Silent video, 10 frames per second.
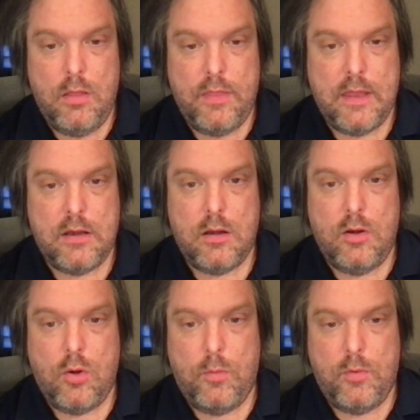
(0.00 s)
then
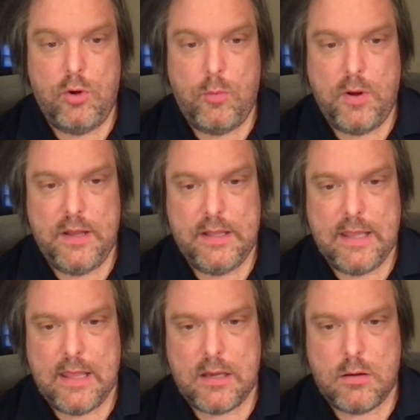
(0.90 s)
nobody
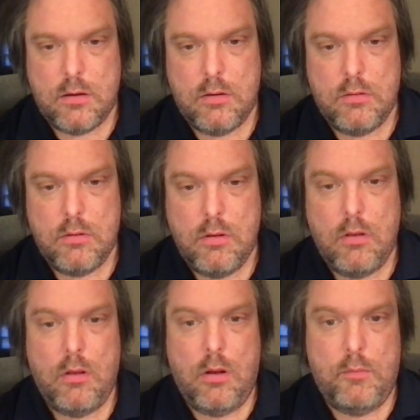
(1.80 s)
can
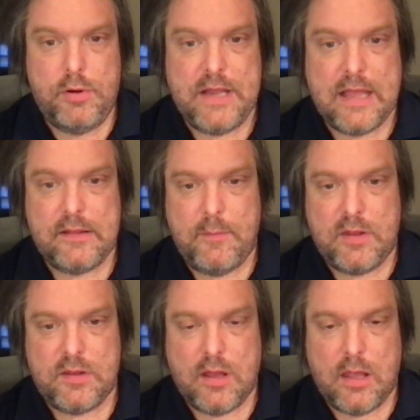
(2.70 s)
protect him
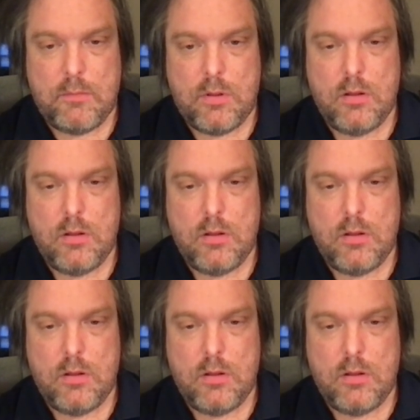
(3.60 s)
in time.